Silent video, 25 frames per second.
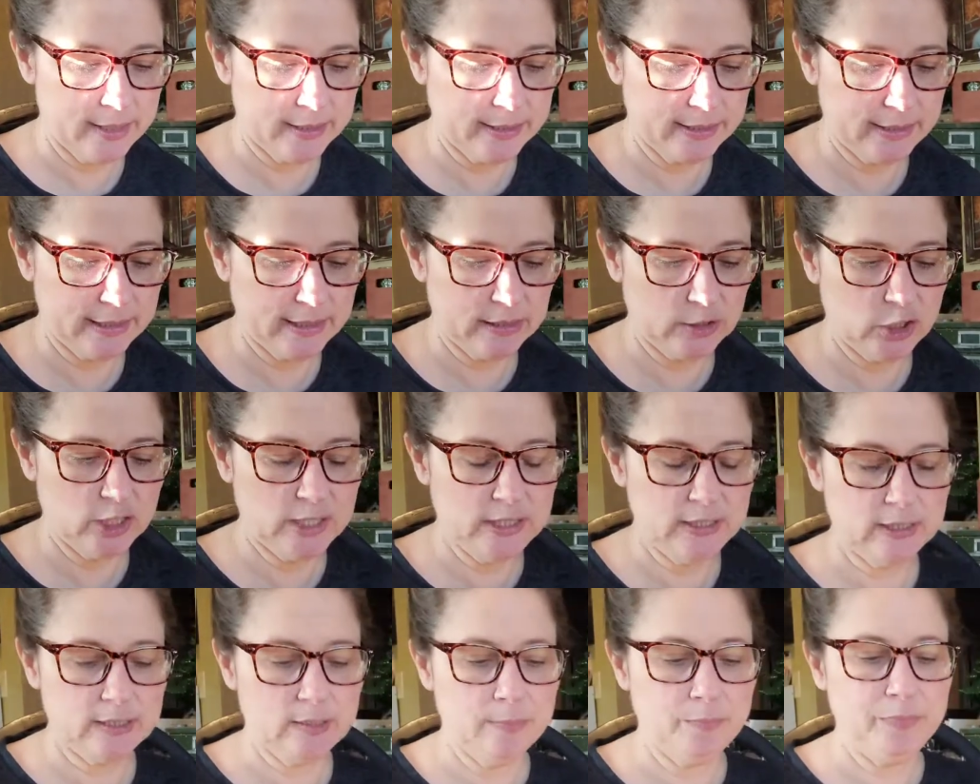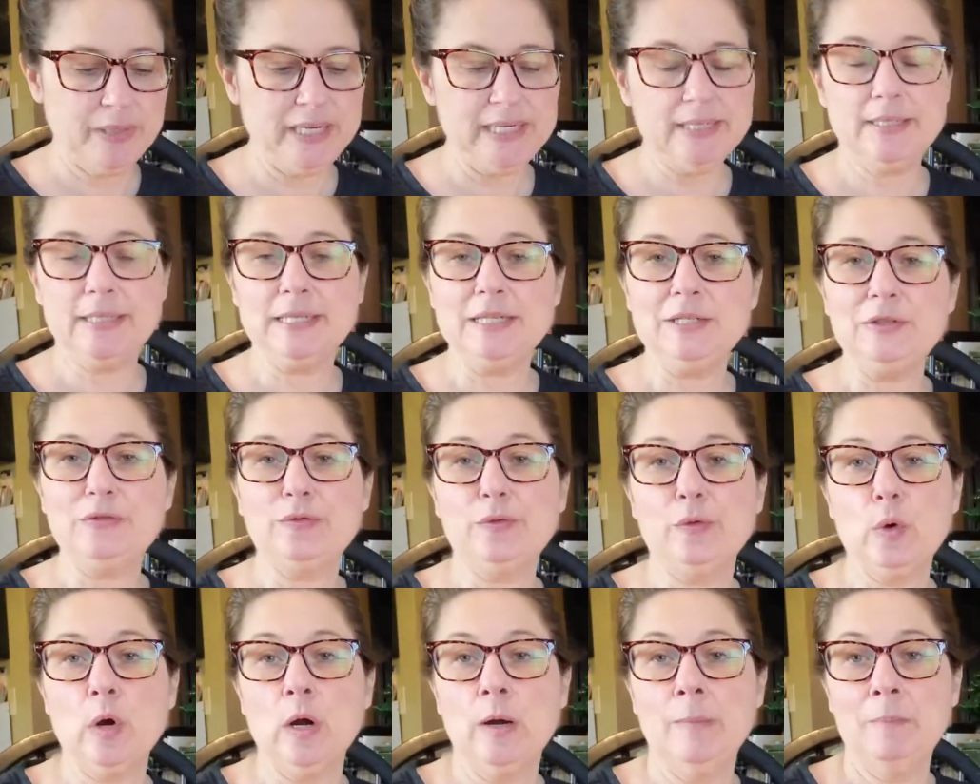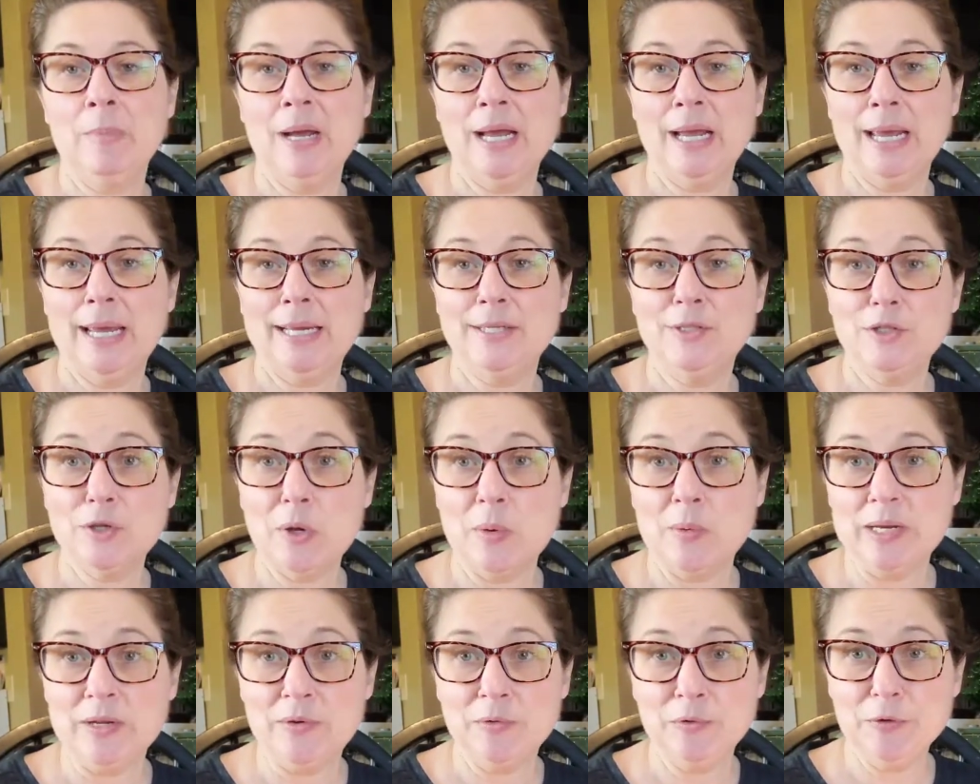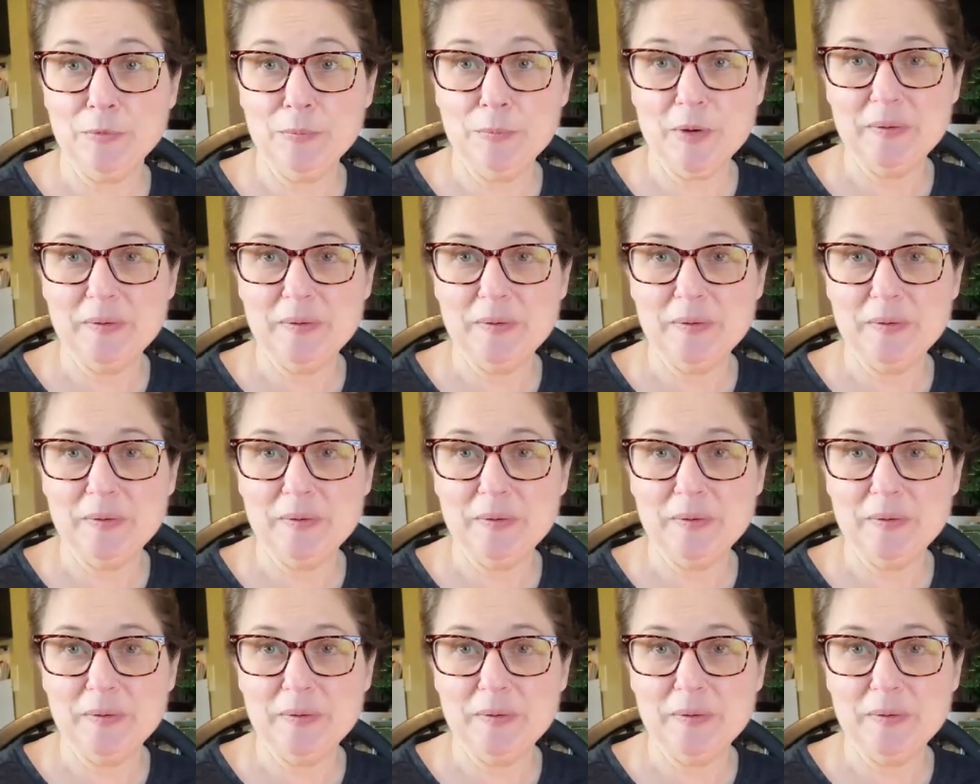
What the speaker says: stitching some pieces for my sewing room